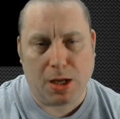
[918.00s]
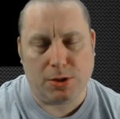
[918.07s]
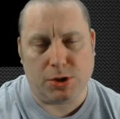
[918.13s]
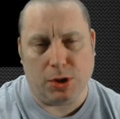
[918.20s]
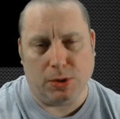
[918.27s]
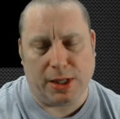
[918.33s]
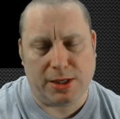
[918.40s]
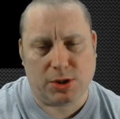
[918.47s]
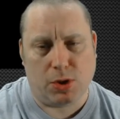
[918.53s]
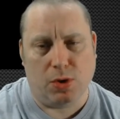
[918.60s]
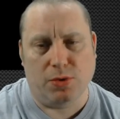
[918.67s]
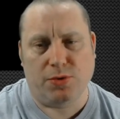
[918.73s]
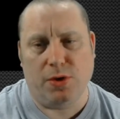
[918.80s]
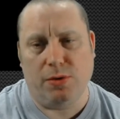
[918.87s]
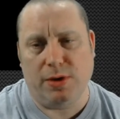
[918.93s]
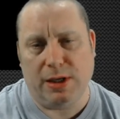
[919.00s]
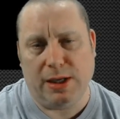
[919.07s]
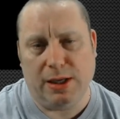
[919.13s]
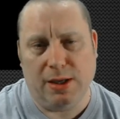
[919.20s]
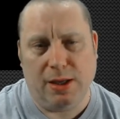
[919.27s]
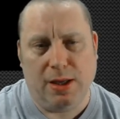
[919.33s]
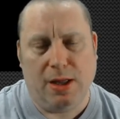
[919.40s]
So let's go through
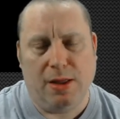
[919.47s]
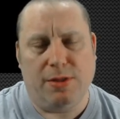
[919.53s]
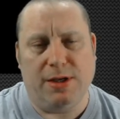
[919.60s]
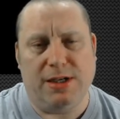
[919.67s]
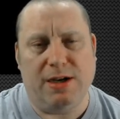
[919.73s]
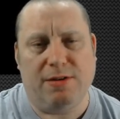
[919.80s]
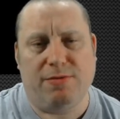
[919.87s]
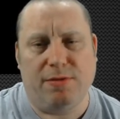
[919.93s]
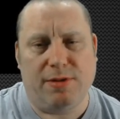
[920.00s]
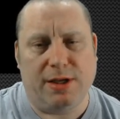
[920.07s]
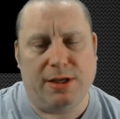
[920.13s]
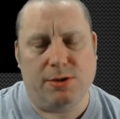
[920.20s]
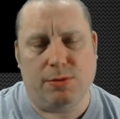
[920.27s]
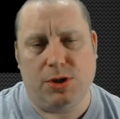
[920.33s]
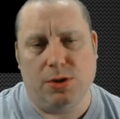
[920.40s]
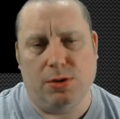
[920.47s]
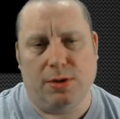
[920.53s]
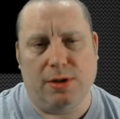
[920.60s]
the different things we showed